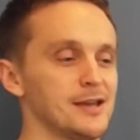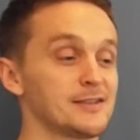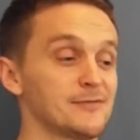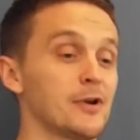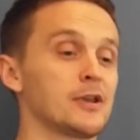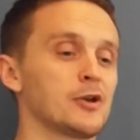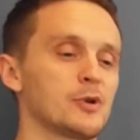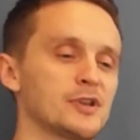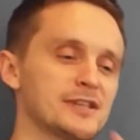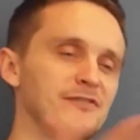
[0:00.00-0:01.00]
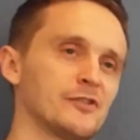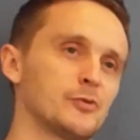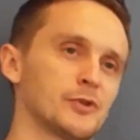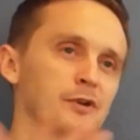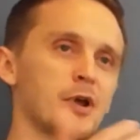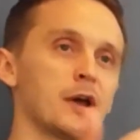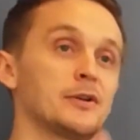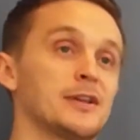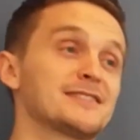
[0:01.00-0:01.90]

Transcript: It's fun, when you see the film with the crowd.